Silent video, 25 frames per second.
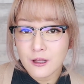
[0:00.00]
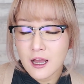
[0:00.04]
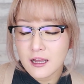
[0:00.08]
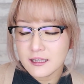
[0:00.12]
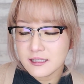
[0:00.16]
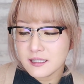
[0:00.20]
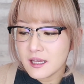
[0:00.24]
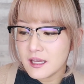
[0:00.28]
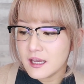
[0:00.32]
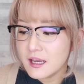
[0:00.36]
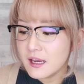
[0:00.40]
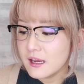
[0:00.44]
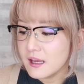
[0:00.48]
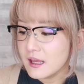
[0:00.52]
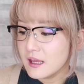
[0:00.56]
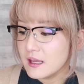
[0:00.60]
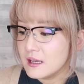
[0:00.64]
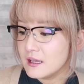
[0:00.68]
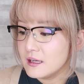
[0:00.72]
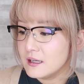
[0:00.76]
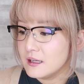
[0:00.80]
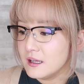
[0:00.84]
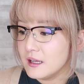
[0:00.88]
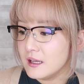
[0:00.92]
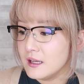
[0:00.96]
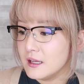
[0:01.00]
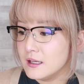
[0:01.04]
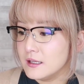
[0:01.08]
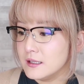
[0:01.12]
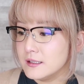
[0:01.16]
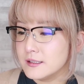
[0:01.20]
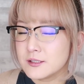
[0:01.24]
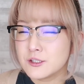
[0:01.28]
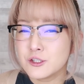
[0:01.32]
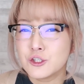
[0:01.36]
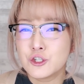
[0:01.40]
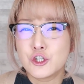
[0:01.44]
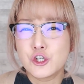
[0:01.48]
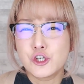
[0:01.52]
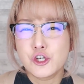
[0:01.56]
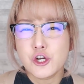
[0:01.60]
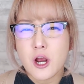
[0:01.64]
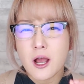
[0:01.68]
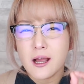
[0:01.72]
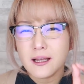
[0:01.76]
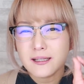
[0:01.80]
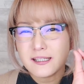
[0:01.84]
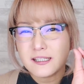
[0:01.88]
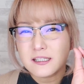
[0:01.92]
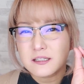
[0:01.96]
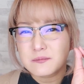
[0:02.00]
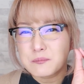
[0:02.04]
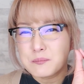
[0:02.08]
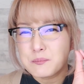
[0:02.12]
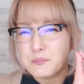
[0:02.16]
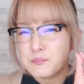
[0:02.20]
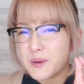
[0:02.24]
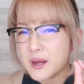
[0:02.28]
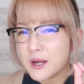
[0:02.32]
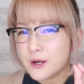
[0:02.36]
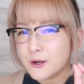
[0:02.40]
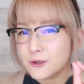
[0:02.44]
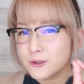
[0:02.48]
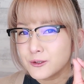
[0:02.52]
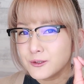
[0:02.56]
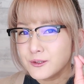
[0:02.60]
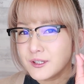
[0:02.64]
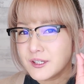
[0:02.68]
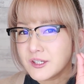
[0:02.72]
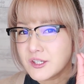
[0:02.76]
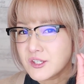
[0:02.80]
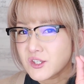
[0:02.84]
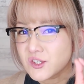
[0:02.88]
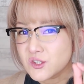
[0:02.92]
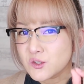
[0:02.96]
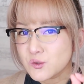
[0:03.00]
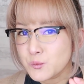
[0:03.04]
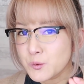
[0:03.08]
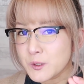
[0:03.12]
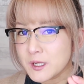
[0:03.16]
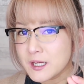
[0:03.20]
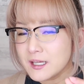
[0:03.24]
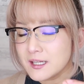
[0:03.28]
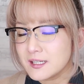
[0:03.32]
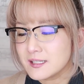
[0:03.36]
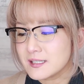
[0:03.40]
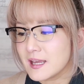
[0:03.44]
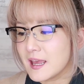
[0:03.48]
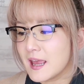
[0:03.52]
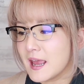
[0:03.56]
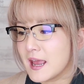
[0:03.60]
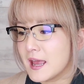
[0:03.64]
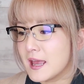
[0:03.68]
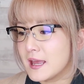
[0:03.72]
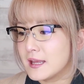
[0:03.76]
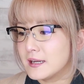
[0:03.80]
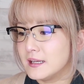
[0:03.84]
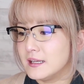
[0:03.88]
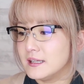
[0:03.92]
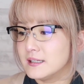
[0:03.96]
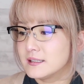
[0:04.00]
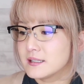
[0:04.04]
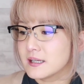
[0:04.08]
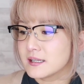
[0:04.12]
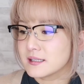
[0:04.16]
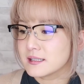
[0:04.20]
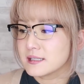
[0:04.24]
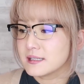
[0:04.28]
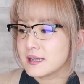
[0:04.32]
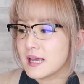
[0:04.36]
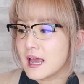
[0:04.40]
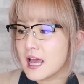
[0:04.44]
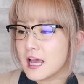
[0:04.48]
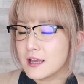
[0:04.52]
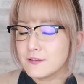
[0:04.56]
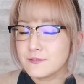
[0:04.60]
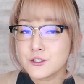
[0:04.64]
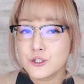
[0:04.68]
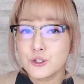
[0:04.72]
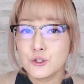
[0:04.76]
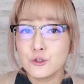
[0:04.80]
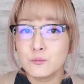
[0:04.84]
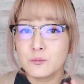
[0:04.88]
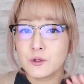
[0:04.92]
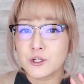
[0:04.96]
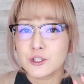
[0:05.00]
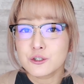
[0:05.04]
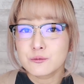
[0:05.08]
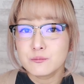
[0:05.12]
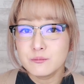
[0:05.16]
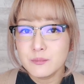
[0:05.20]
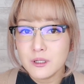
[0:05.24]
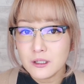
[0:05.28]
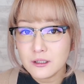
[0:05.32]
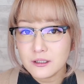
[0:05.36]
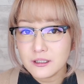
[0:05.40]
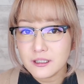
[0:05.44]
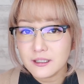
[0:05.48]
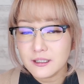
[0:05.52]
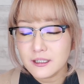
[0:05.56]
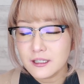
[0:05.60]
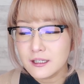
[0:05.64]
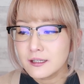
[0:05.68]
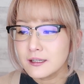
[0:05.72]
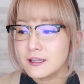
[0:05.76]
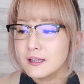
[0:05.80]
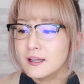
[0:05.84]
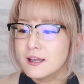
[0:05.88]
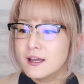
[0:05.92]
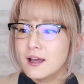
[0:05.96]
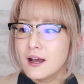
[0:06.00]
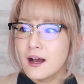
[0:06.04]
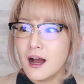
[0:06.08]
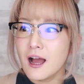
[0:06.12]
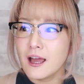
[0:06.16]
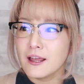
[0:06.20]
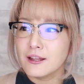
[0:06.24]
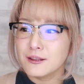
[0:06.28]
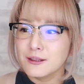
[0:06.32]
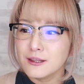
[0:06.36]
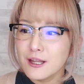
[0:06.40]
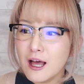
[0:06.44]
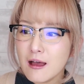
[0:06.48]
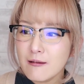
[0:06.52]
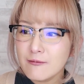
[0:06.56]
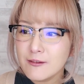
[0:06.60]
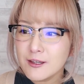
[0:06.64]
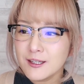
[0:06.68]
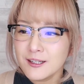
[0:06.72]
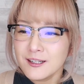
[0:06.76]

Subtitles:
latte. It is just barely sweet and it doesn't have too much milk in it. I love